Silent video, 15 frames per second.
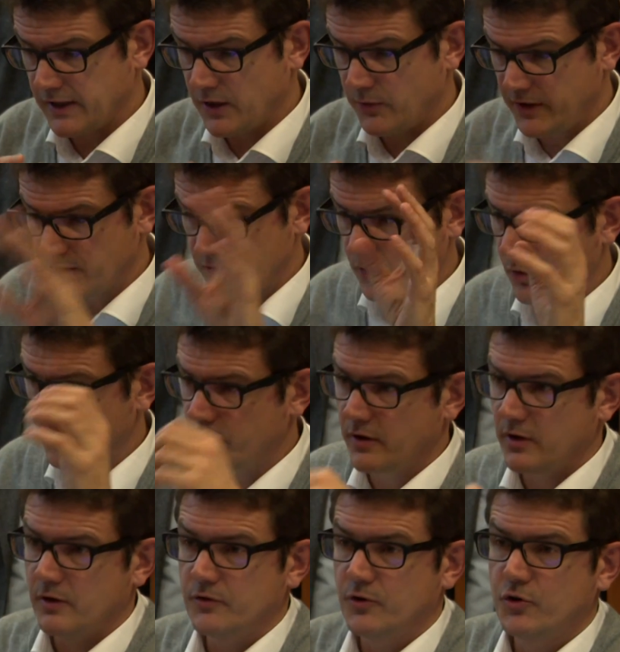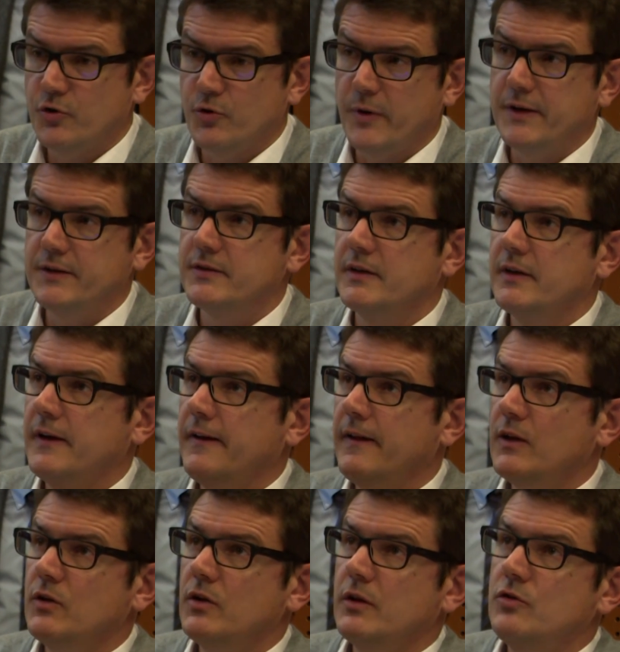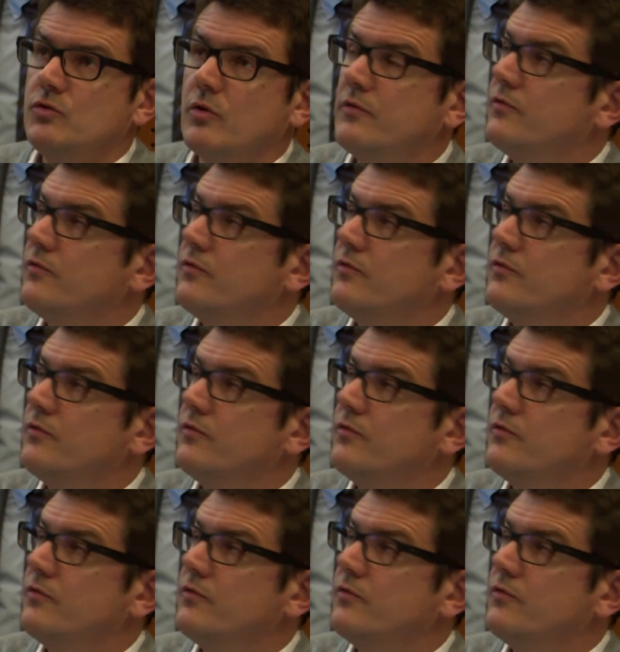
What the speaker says: get rid of all the current to